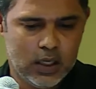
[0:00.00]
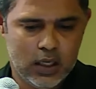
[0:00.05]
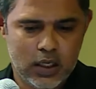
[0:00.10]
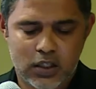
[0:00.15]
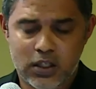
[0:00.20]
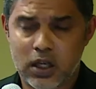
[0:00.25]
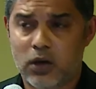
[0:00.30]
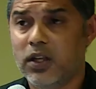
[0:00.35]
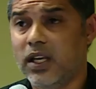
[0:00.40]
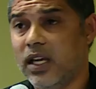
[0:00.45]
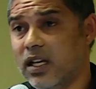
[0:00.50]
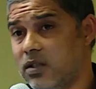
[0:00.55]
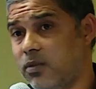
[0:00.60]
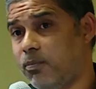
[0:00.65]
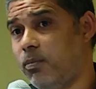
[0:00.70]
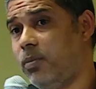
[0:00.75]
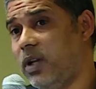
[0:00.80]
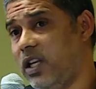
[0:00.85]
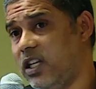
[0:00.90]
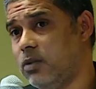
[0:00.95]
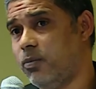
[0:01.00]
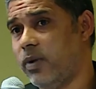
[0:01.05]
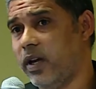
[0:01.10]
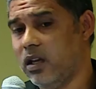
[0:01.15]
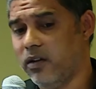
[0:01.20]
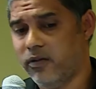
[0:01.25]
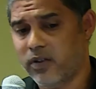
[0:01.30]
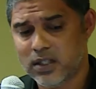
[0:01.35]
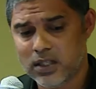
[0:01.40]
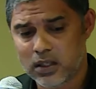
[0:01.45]
so yes, please pay
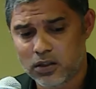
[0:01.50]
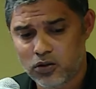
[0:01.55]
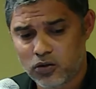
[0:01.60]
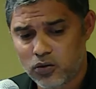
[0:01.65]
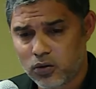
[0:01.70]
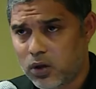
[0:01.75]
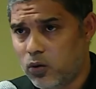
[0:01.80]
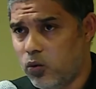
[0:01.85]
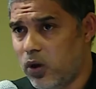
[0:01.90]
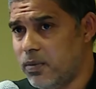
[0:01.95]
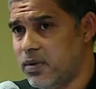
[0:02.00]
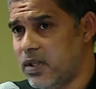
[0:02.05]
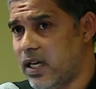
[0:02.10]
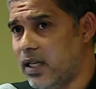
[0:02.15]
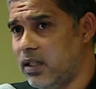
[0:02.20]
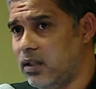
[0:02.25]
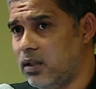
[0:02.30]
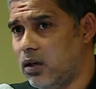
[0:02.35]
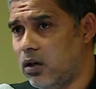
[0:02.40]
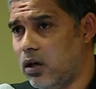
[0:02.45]
a visit to the website.